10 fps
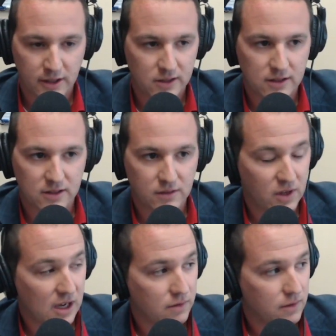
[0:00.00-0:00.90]
like
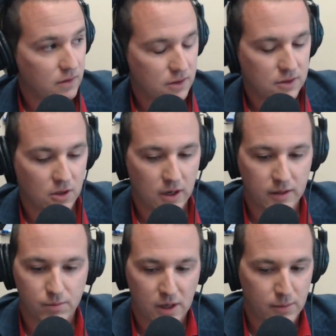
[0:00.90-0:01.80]
65. So
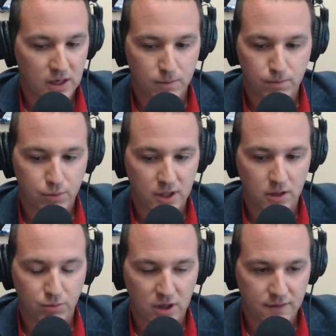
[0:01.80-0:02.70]
I made a pretty
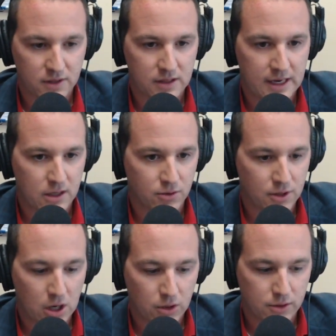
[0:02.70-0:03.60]
good profit,
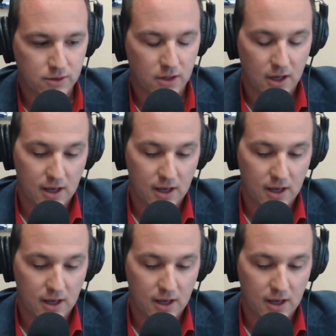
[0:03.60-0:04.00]
$900.